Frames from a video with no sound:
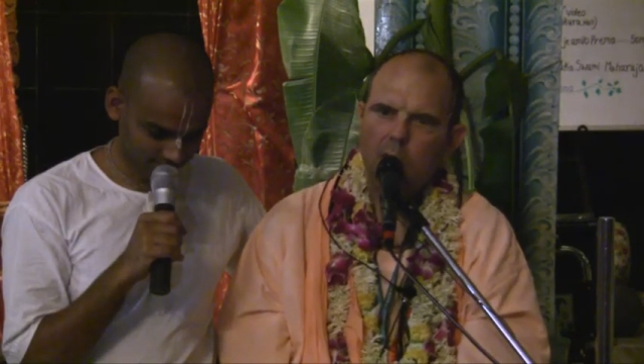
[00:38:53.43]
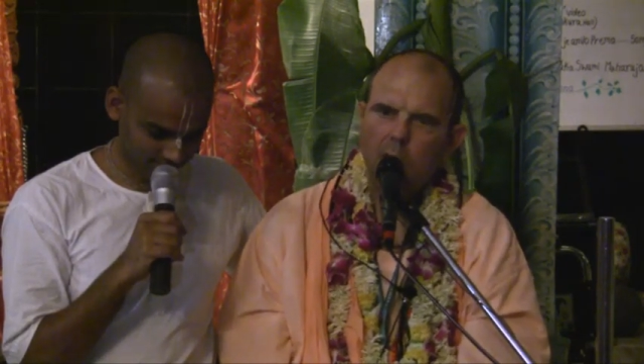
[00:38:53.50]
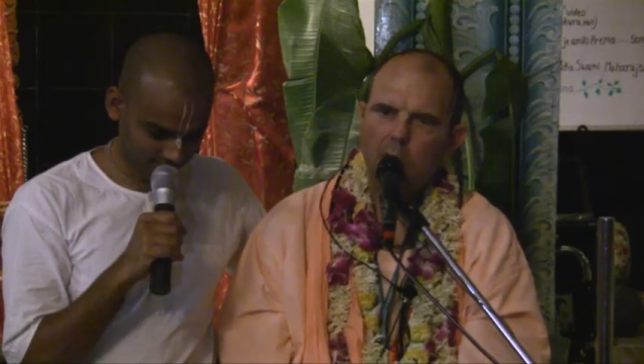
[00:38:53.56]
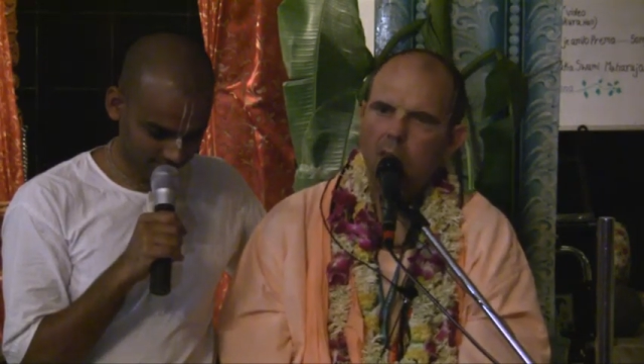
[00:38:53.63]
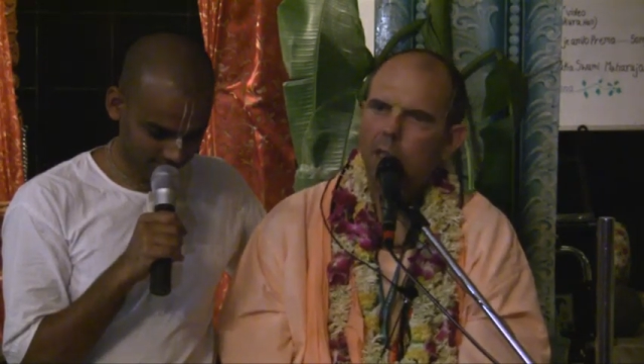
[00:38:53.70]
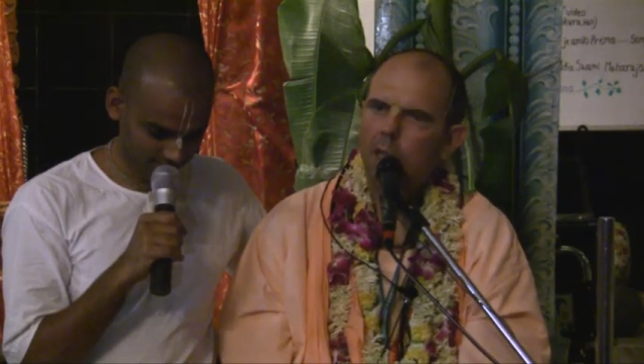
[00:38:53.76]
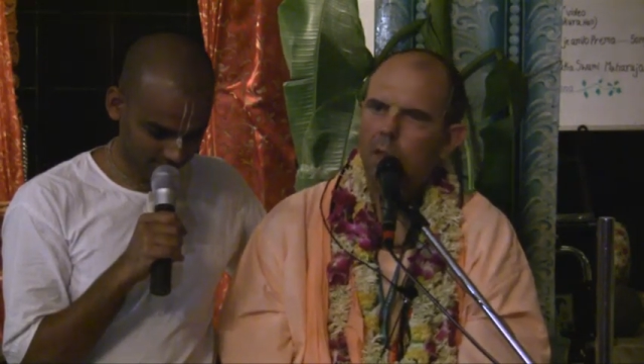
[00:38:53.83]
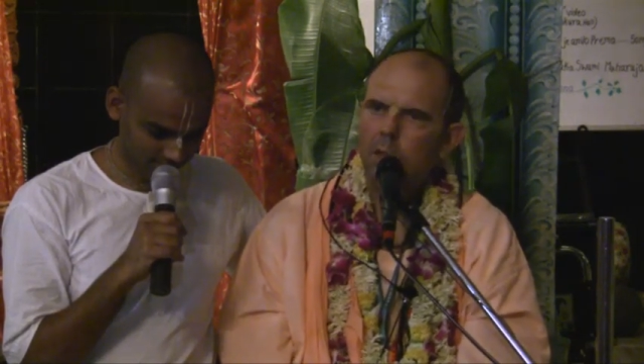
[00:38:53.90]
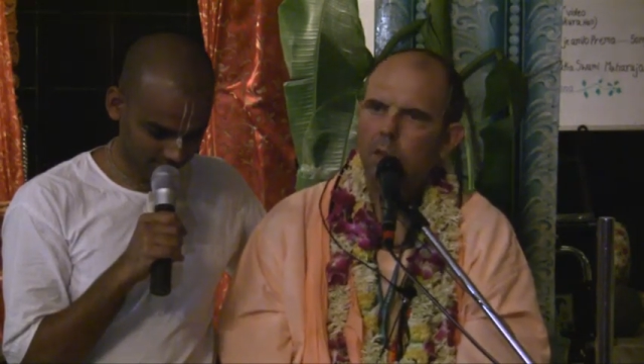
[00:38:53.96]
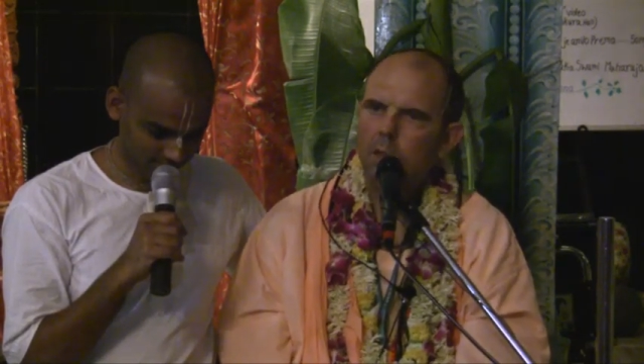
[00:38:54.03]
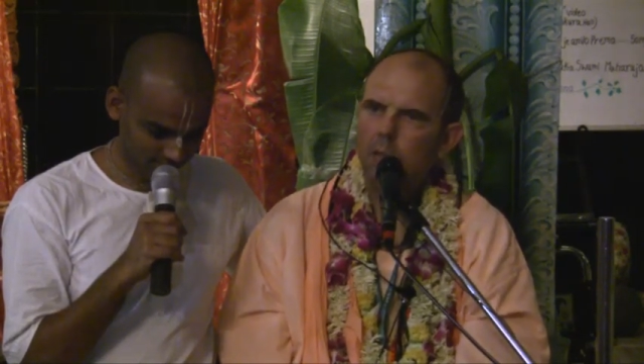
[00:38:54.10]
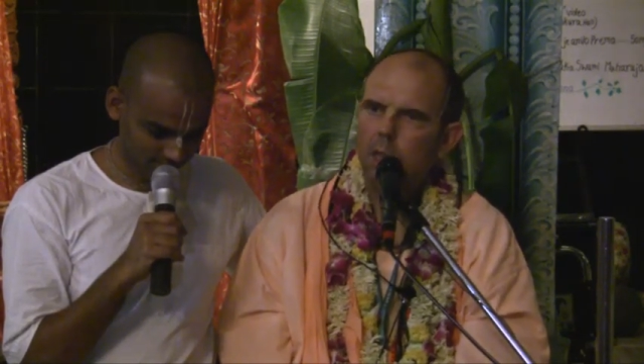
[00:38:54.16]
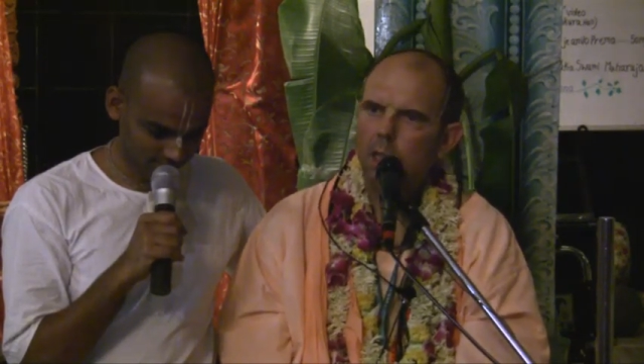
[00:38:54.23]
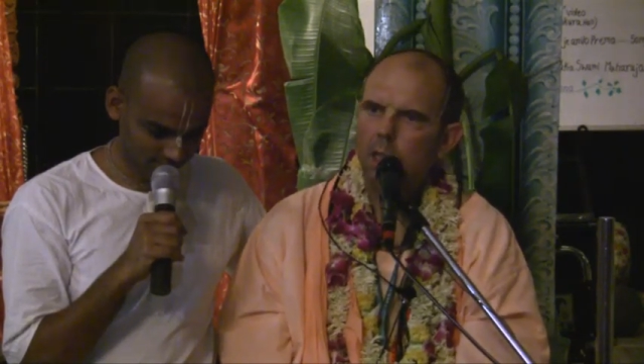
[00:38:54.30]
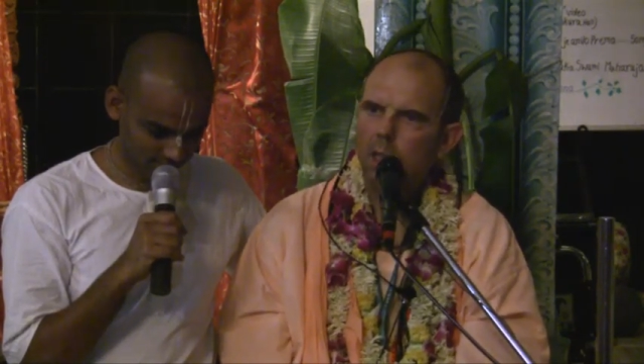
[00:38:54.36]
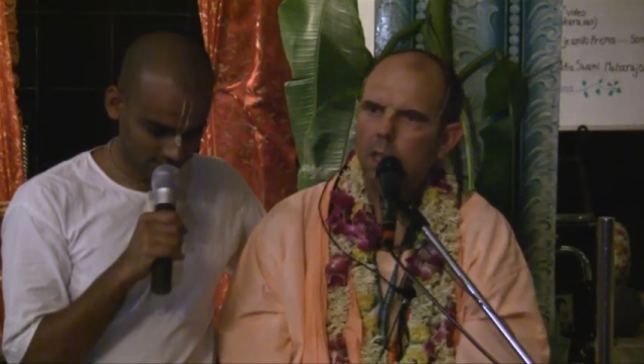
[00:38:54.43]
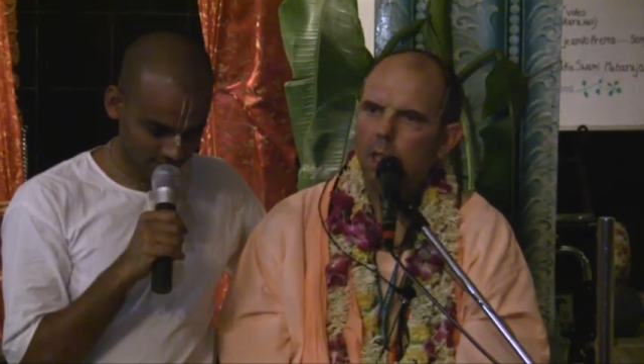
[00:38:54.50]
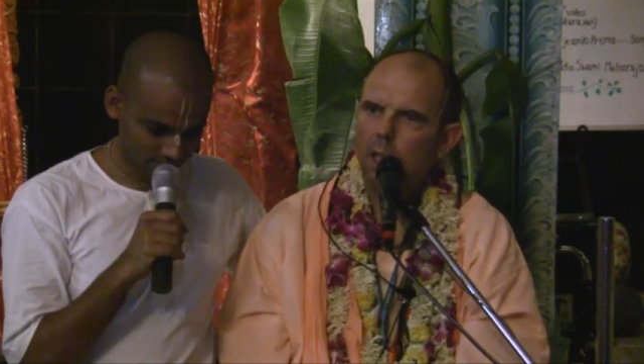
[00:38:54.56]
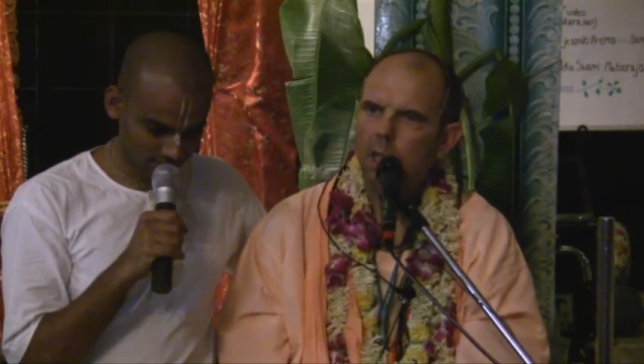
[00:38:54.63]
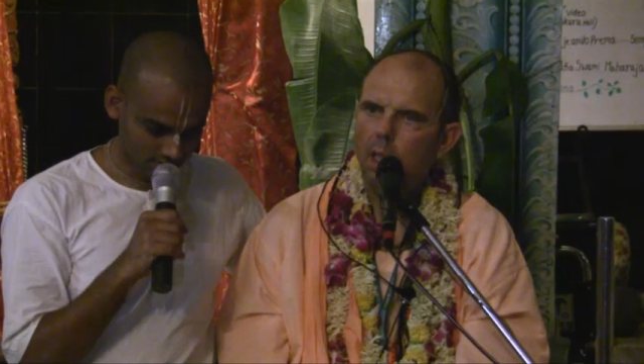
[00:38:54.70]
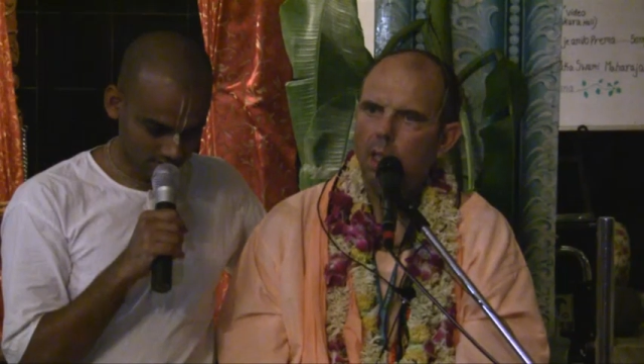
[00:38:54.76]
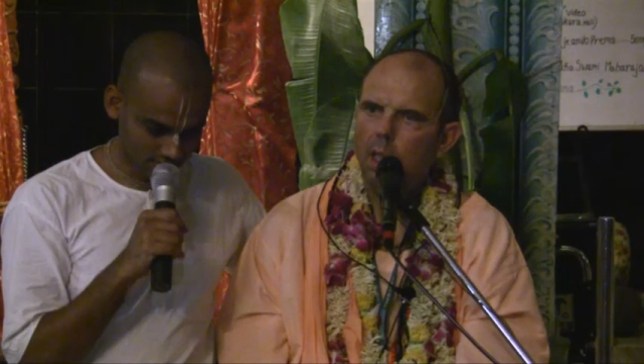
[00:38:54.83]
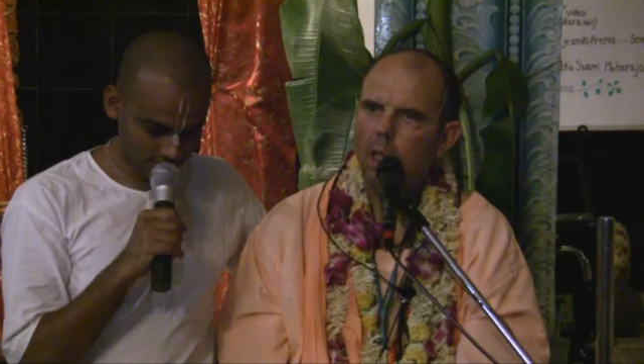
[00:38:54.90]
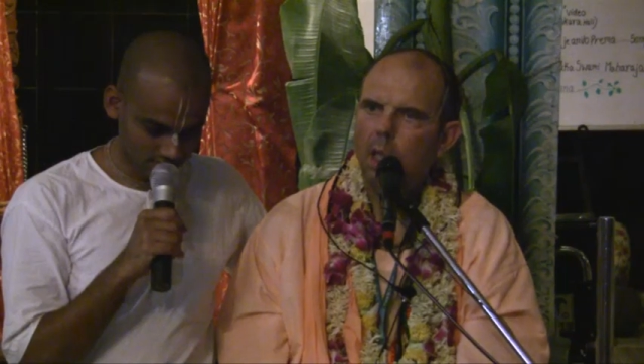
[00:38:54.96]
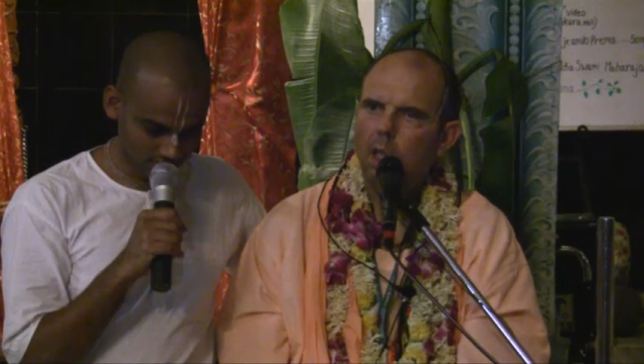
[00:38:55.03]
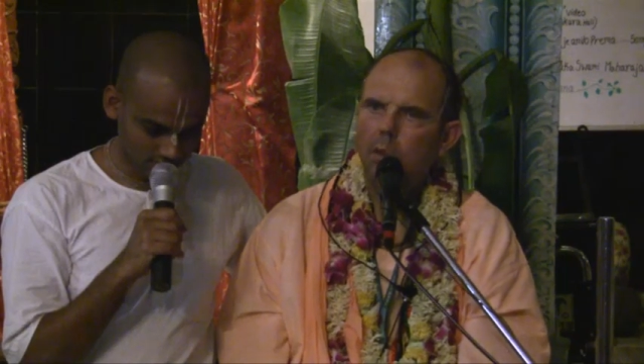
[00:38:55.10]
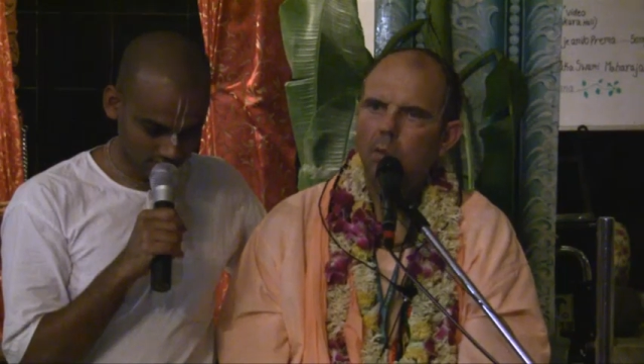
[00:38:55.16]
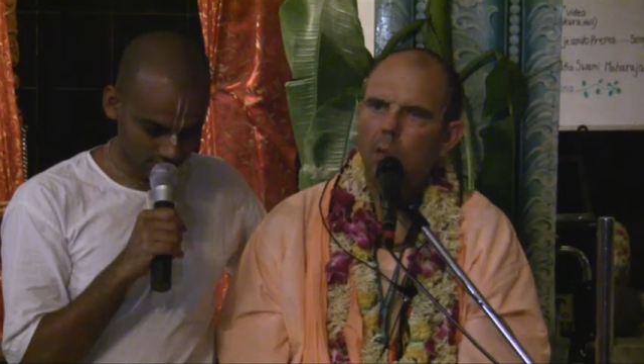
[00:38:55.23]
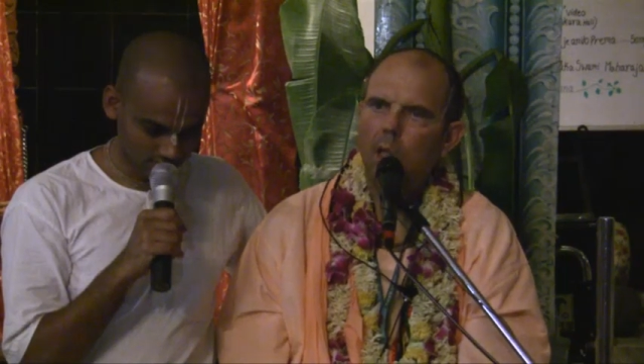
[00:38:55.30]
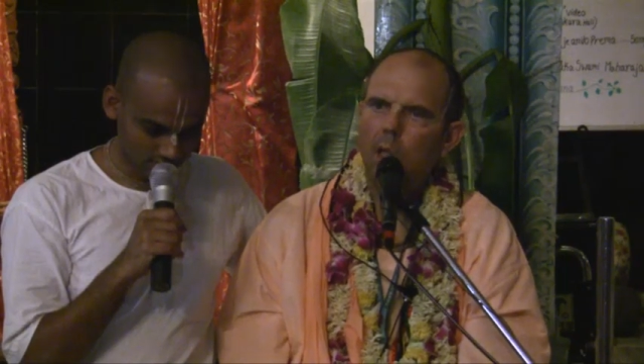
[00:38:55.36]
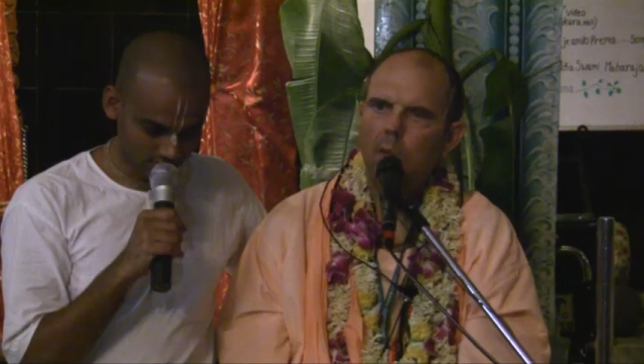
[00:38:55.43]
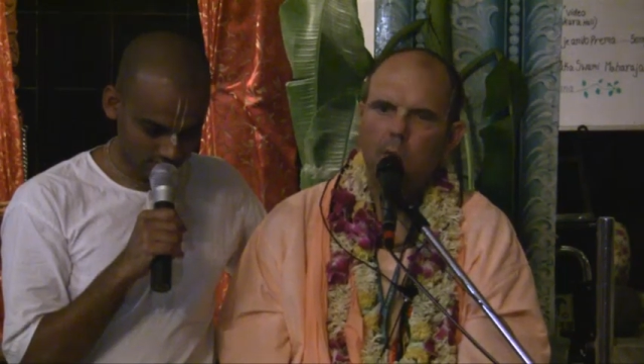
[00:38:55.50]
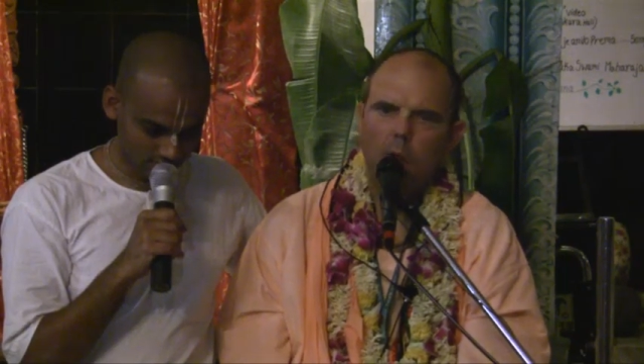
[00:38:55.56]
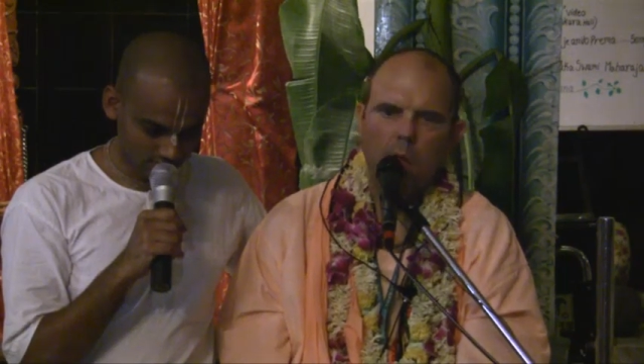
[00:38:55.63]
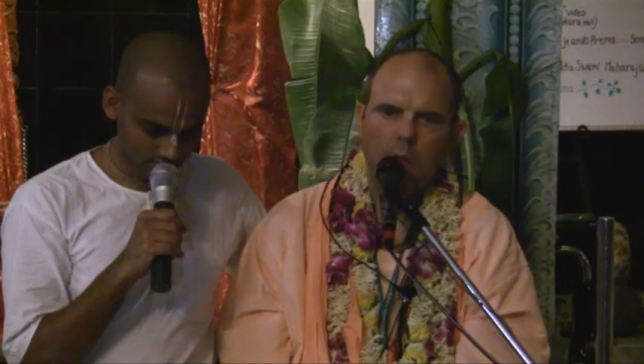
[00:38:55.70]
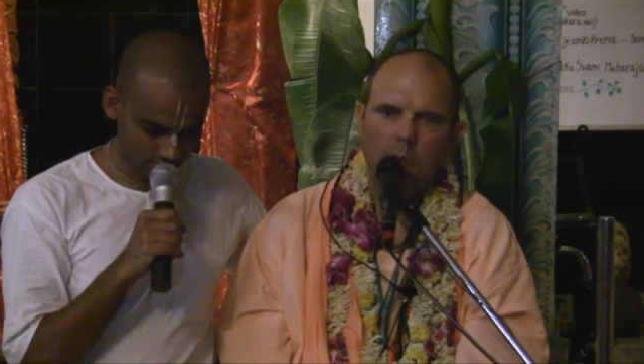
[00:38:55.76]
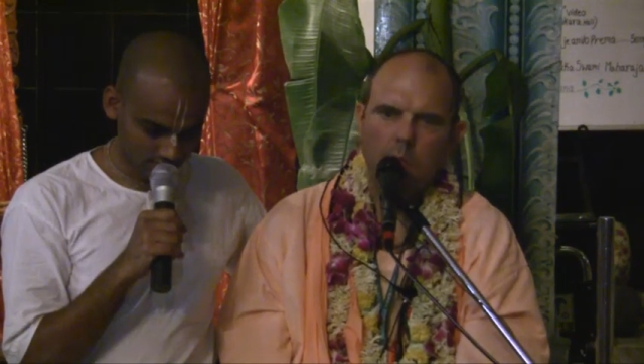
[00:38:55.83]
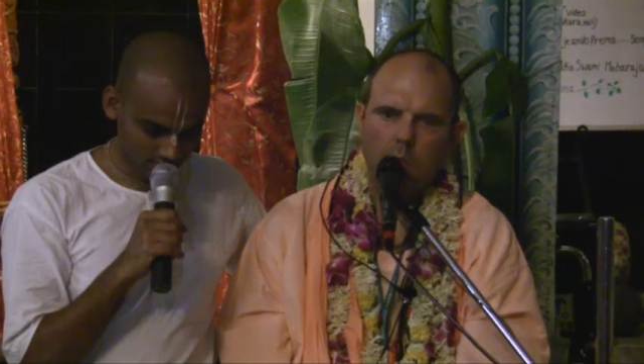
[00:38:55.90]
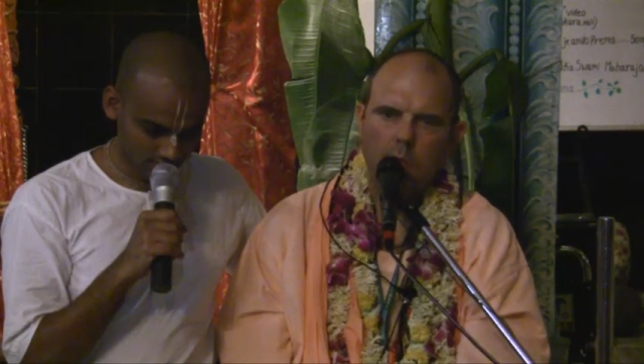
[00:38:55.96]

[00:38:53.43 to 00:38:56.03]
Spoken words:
himself there in Mayapur.